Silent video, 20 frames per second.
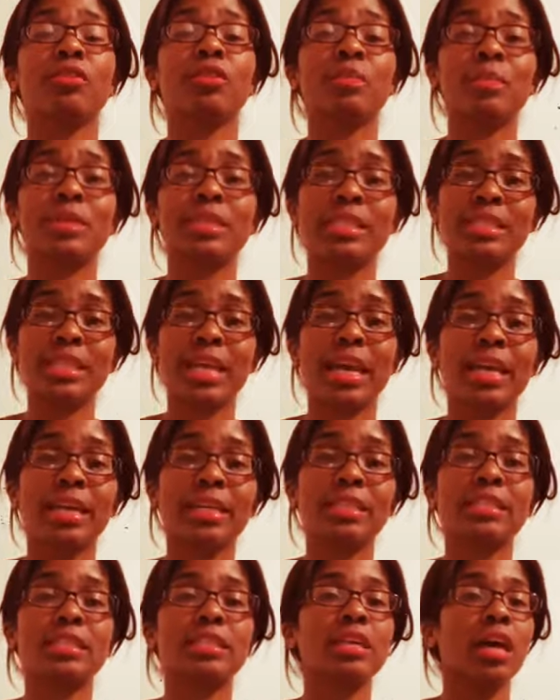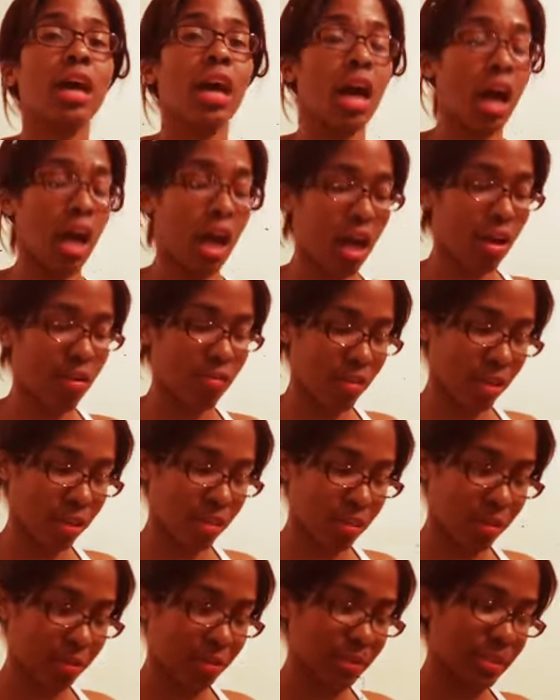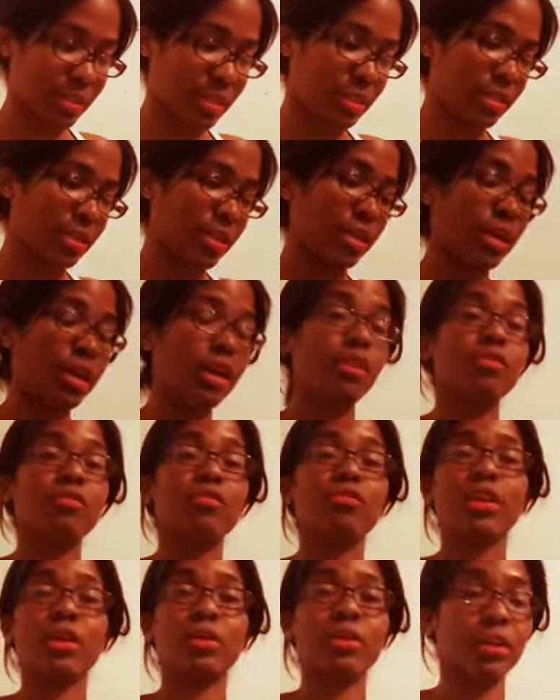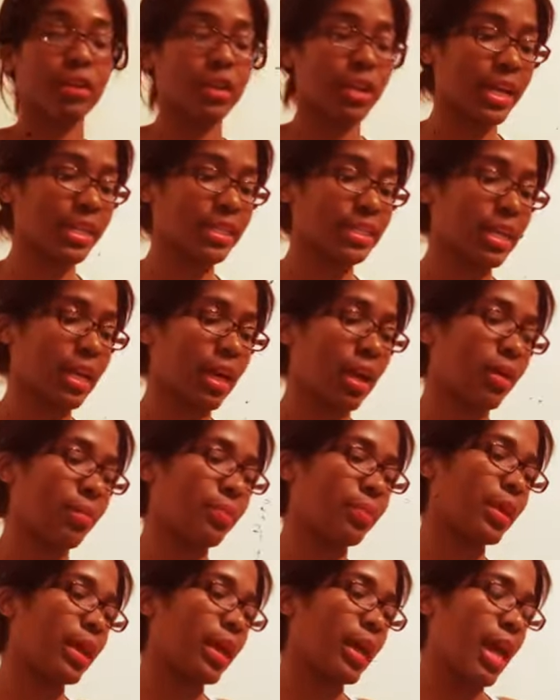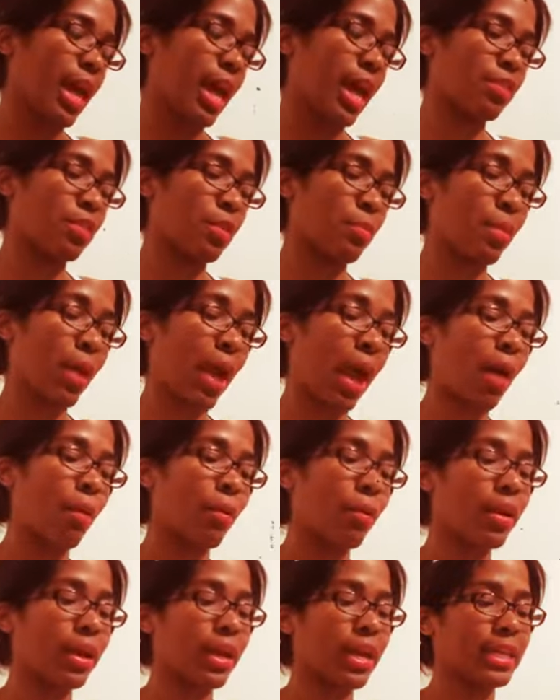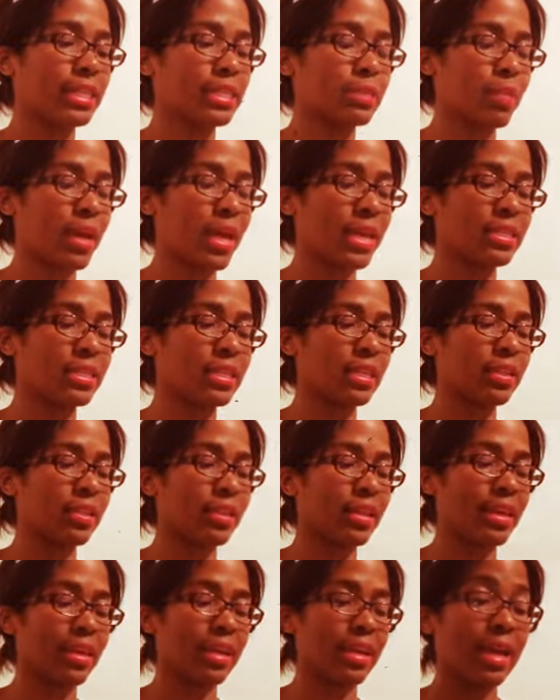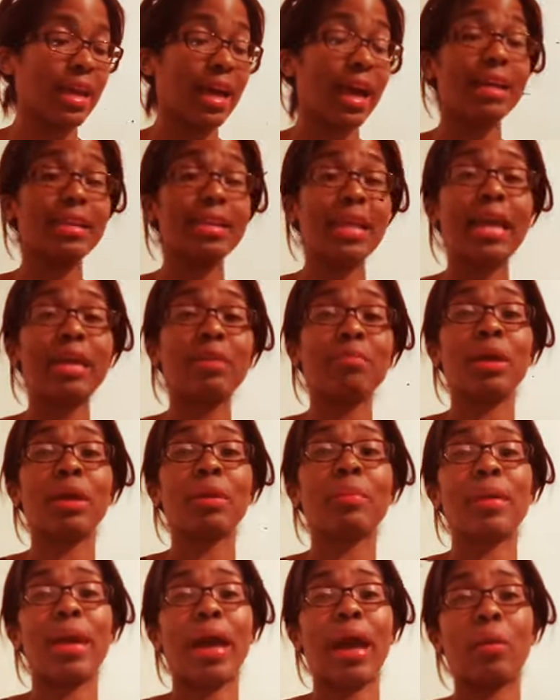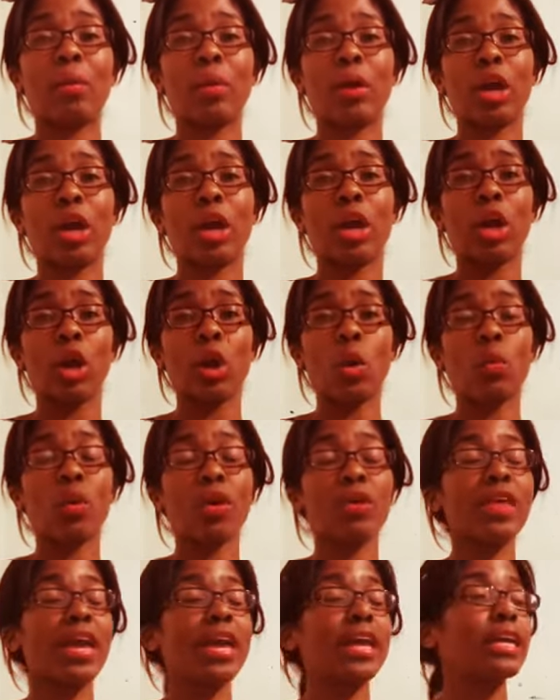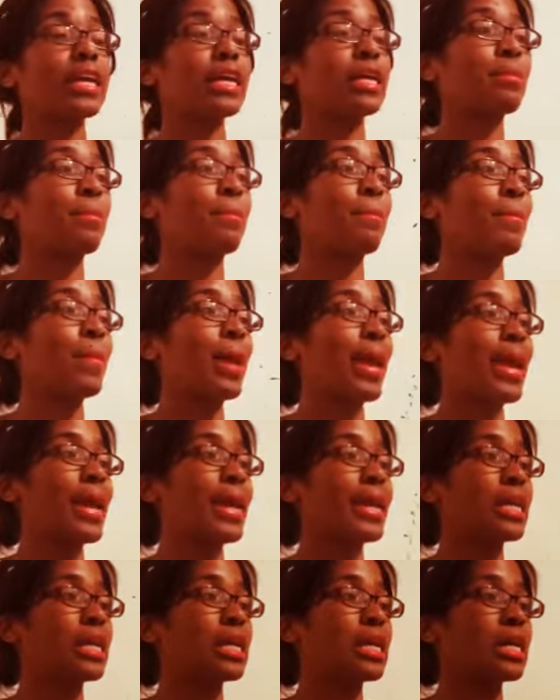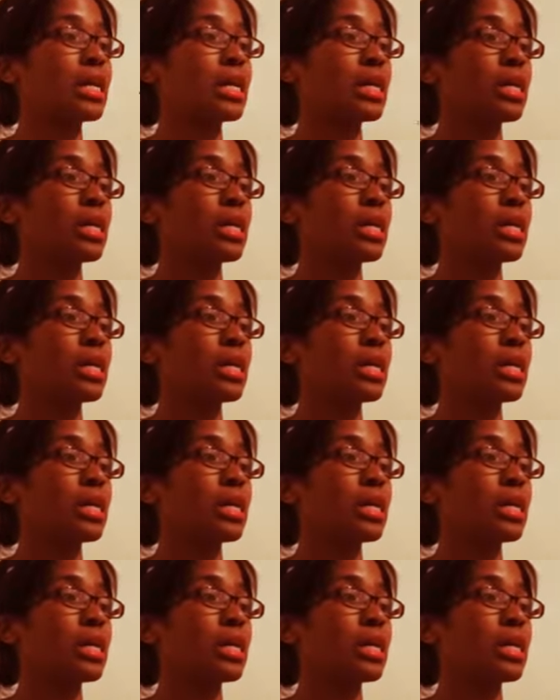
from the mistakes of others. Very good idea. And the power is basically a nightmare power. Where they can make,